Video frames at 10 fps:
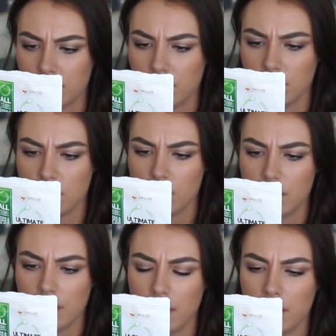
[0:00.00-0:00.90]
So you
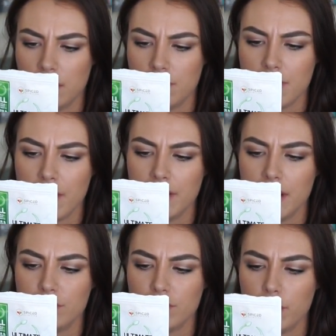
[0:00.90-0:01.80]
can
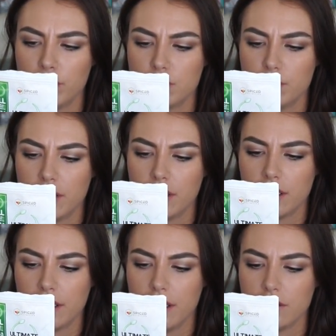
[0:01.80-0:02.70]
marinade, rub or
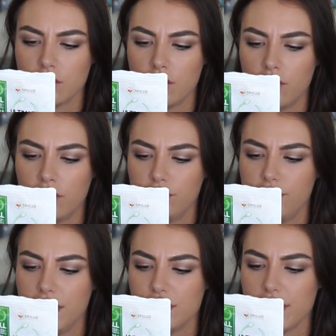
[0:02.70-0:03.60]
sprinkle it on
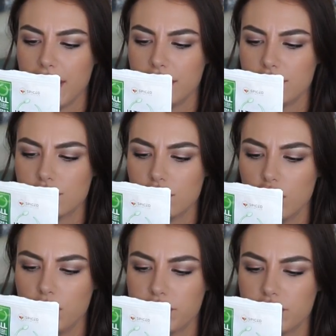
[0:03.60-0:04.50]
fish, egg
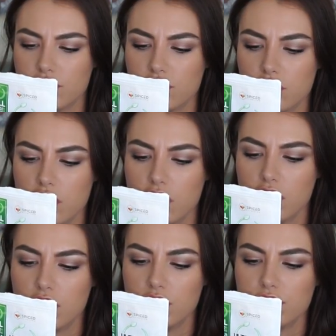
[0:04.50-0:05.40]
soups,
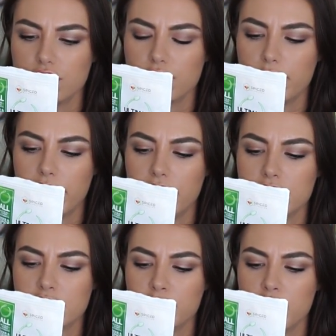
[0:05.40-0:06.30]
stews, put it
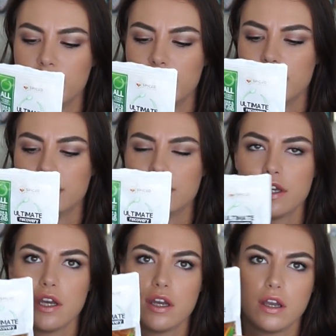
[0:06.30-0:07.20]
in smoothies,
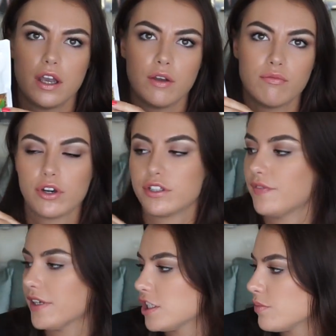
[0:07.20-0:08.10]

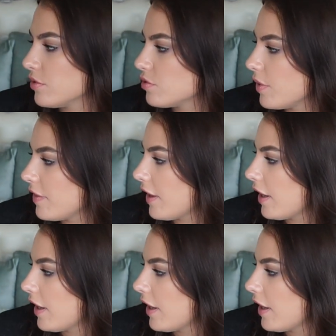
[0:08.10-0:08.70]
roast vegetables with